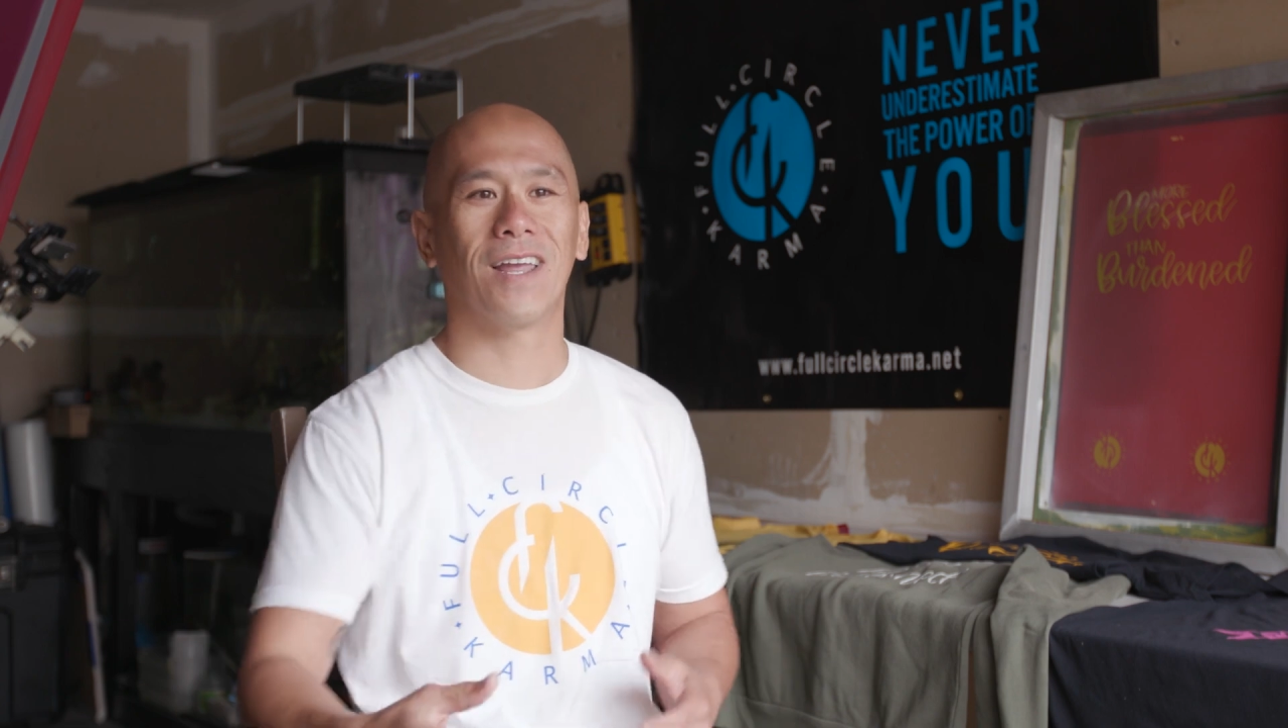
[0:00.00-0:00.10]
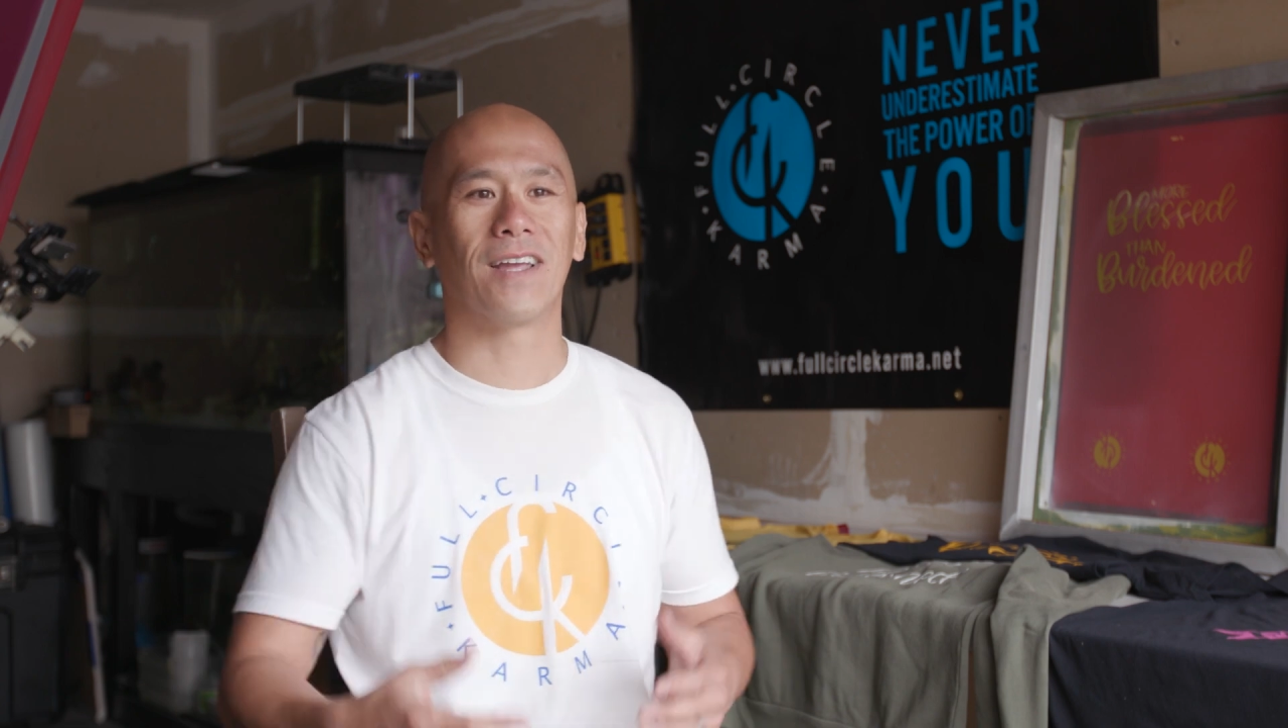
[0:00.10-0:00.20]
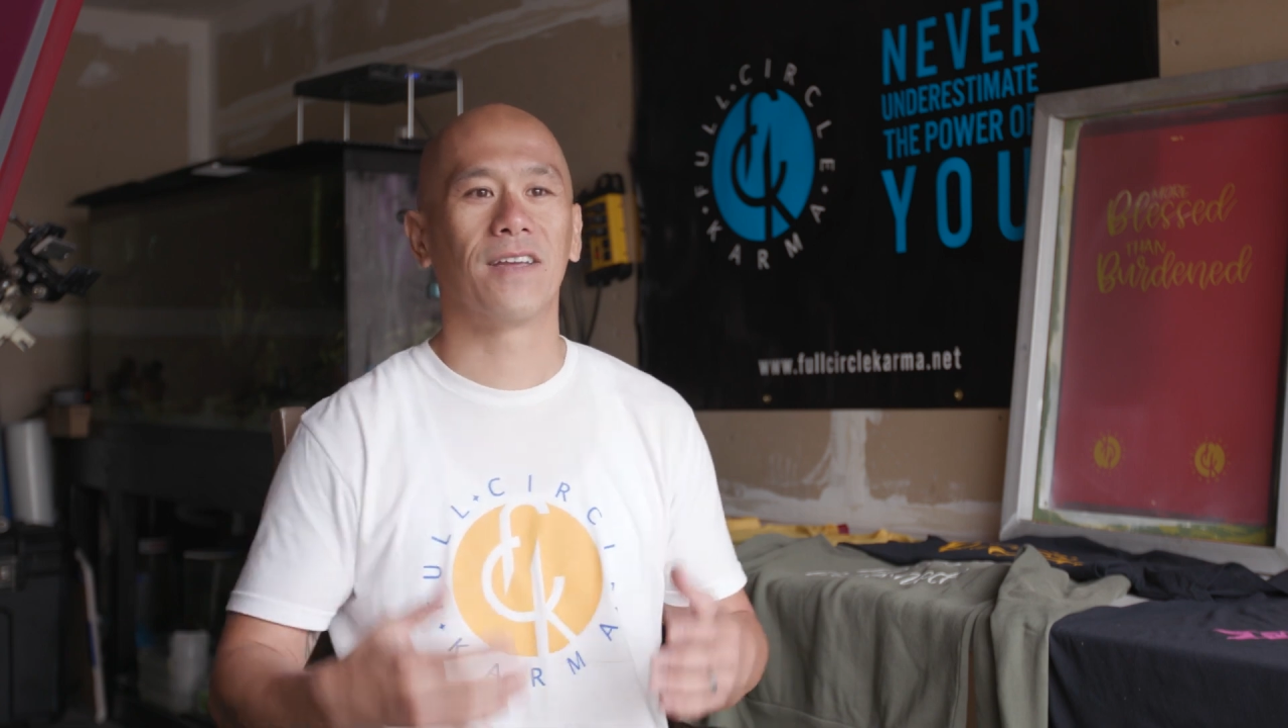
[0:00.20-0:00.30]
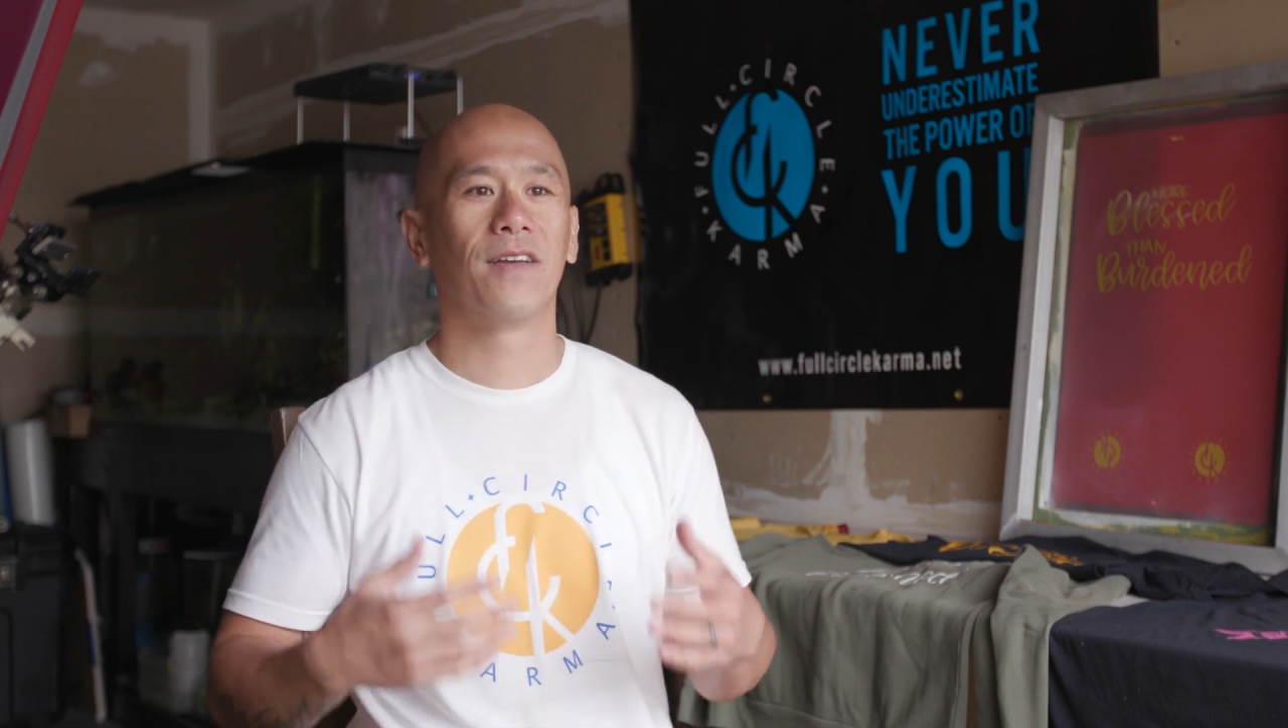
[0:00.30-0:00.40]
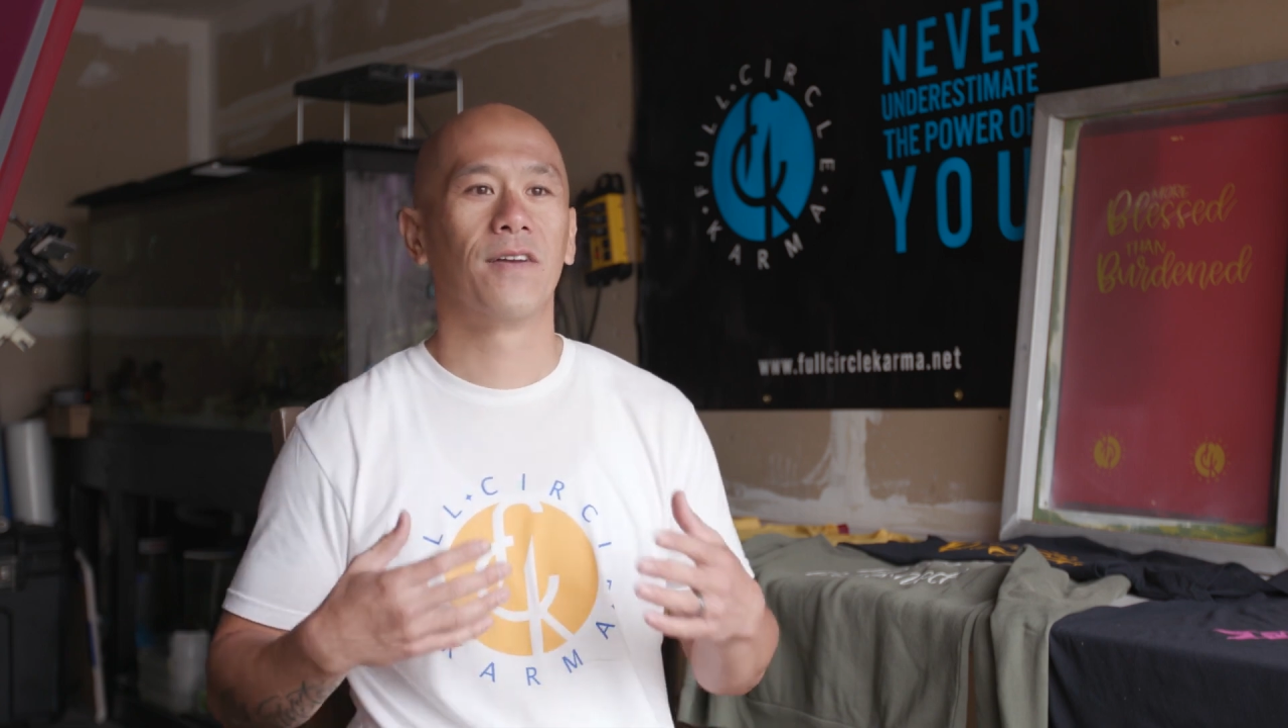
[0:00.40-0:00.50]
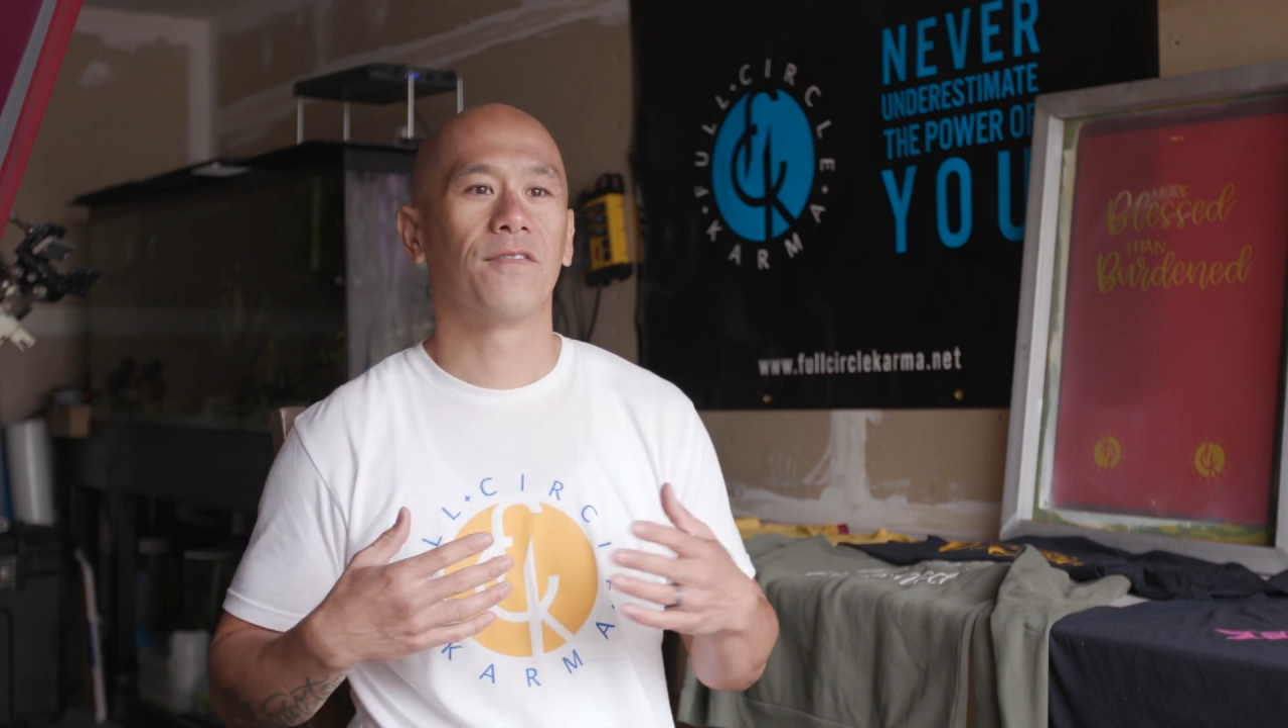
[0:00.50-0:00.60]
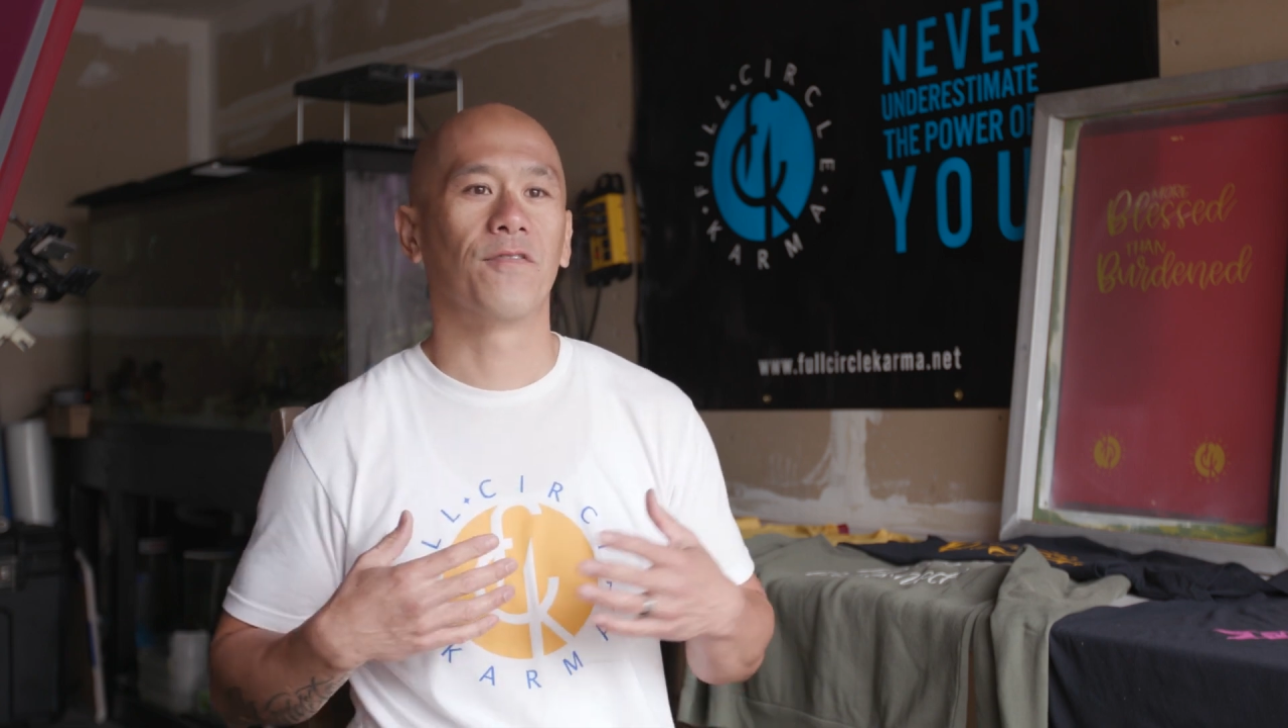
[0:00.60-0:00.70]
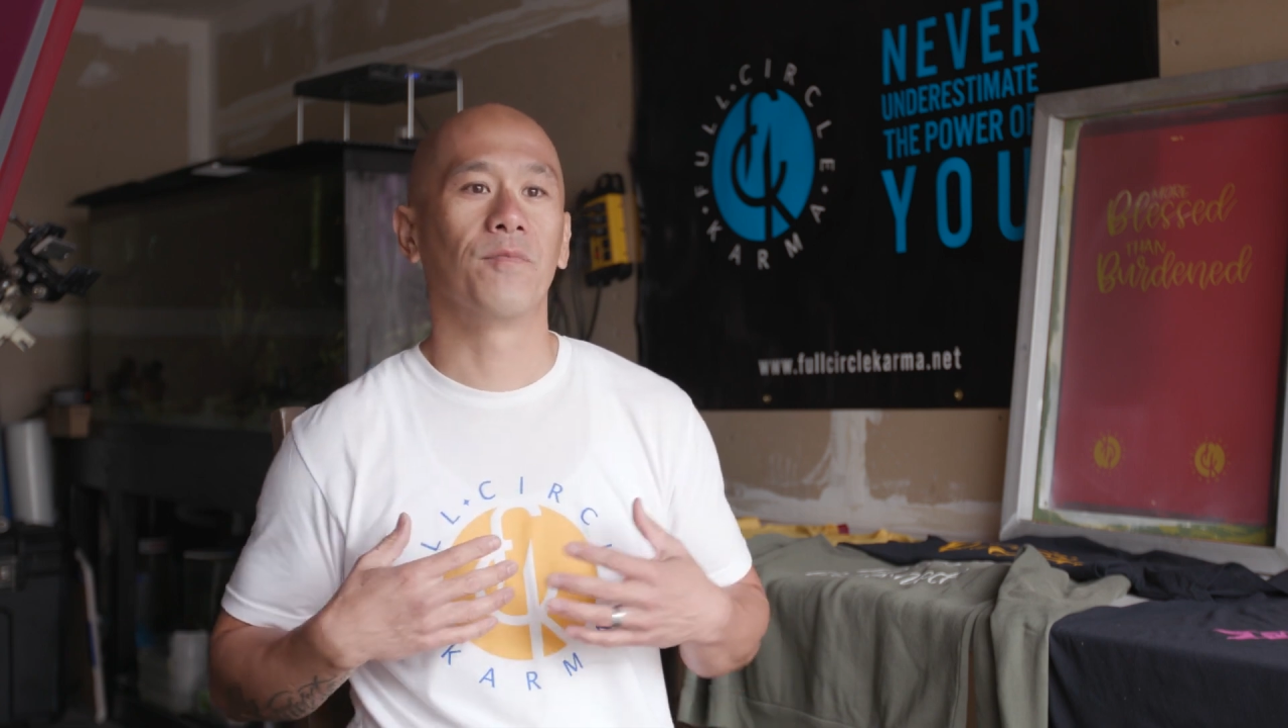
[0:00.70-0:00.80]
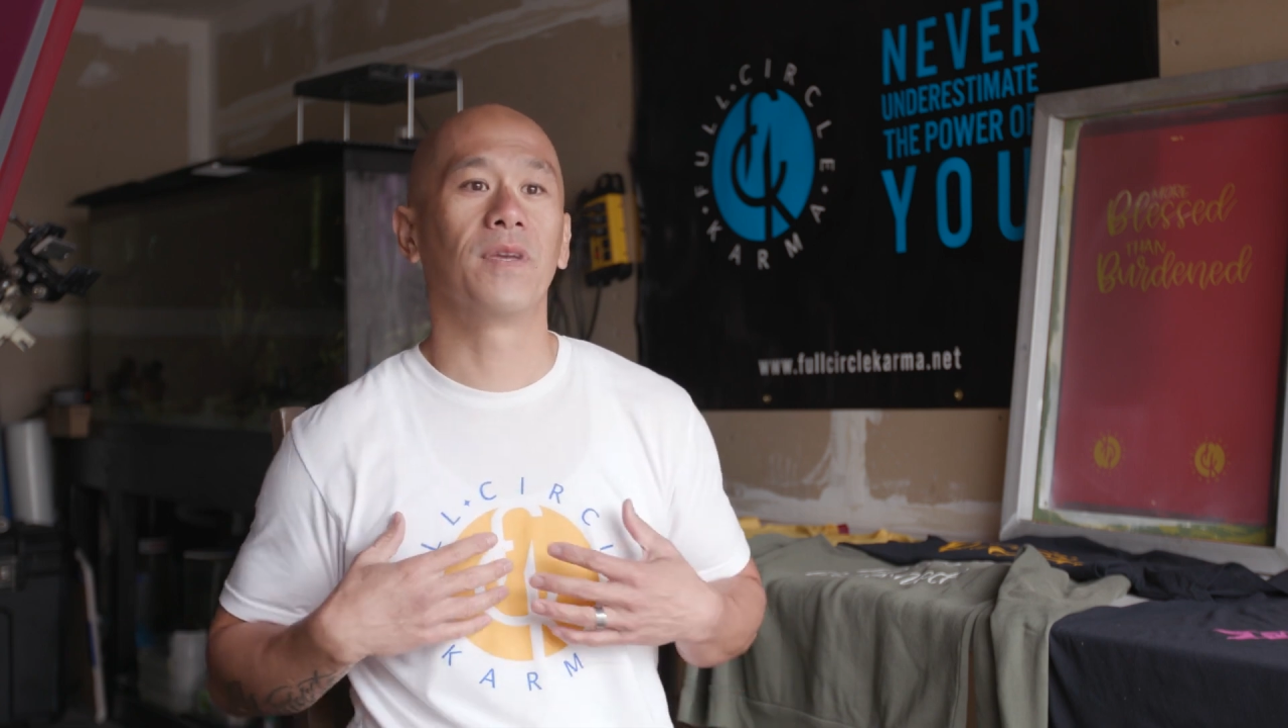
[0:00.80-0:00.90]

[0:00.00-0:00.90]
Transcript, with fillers: Like for